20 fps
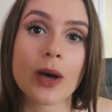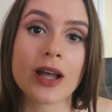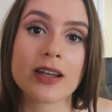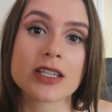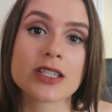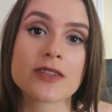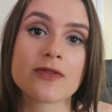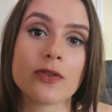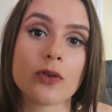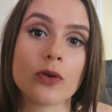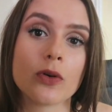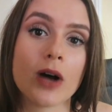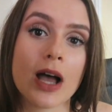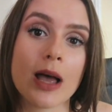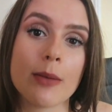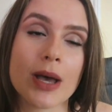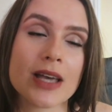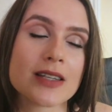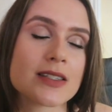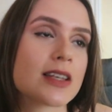awareness for
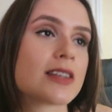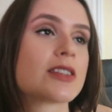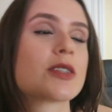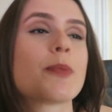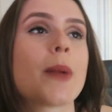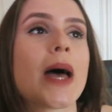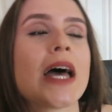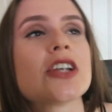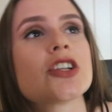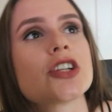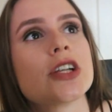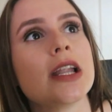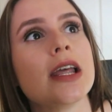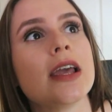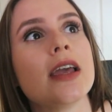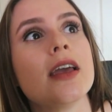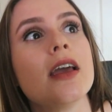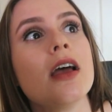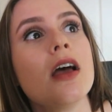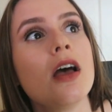MS,
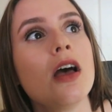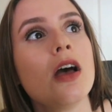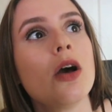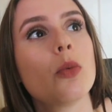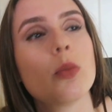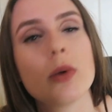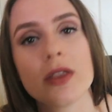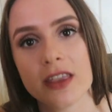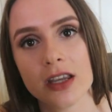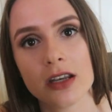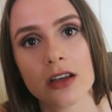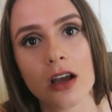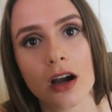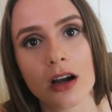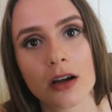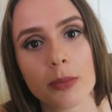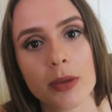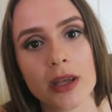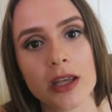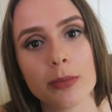especially within
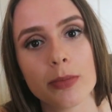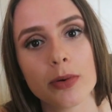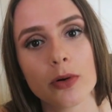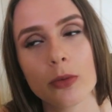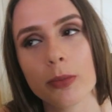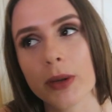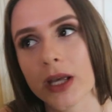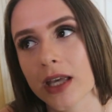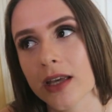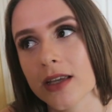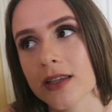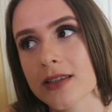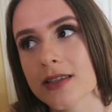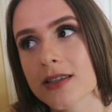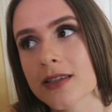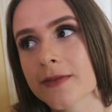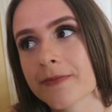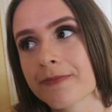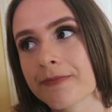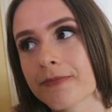young people,
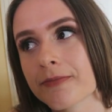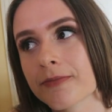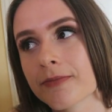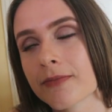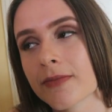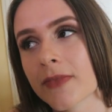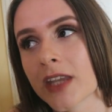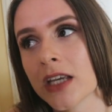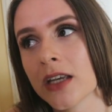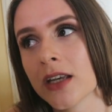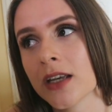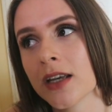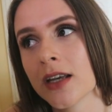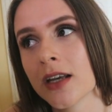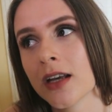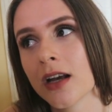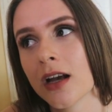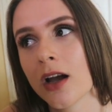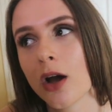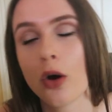because
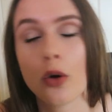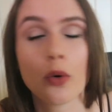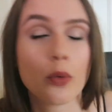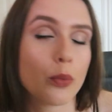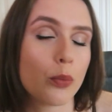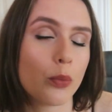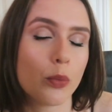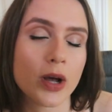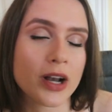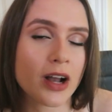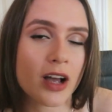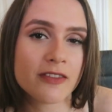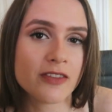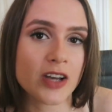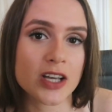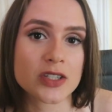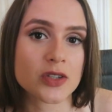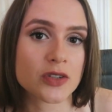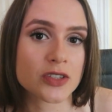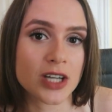when I
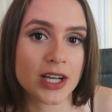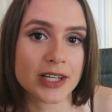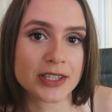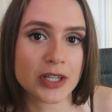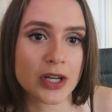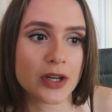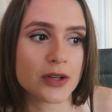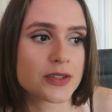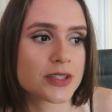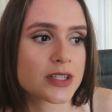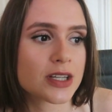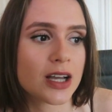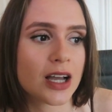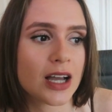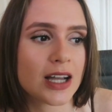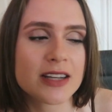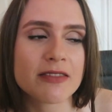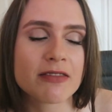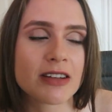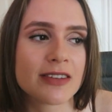first got diagnosed,
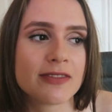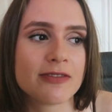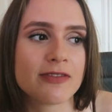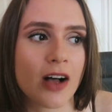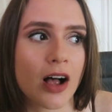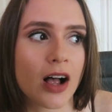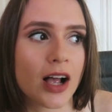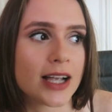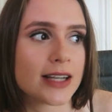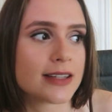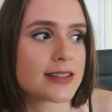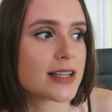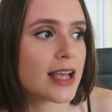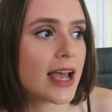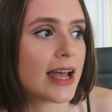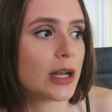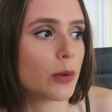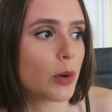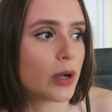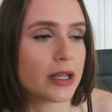I didn't really find
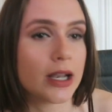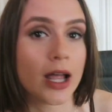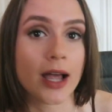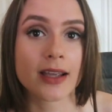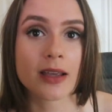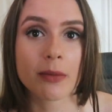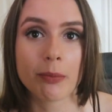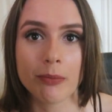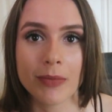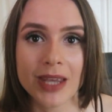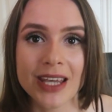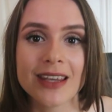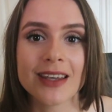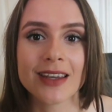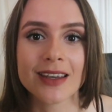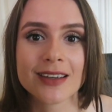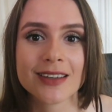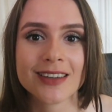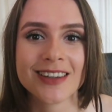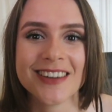anyone like
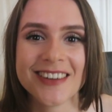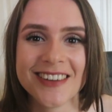me